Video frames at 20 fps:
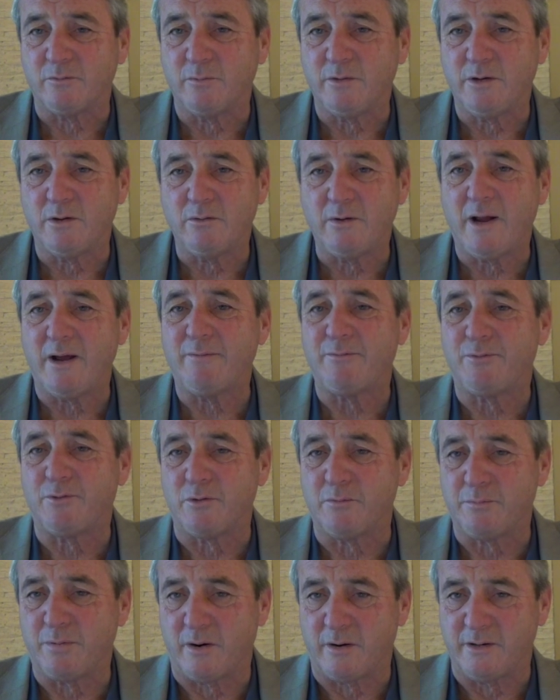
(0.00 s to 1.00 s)
We don't have
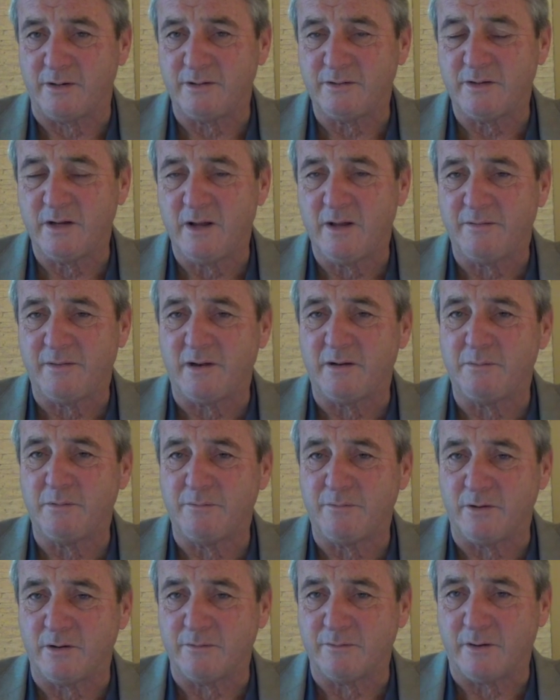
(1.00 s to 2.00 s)
third parties that have been
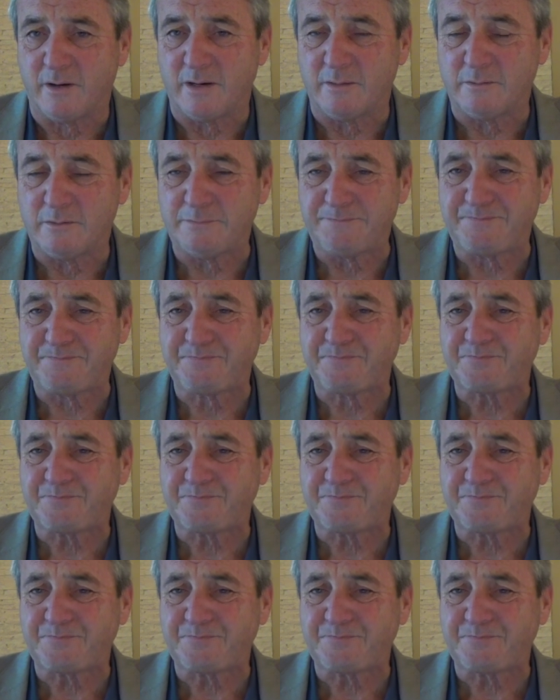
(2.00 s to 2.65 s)
very viable.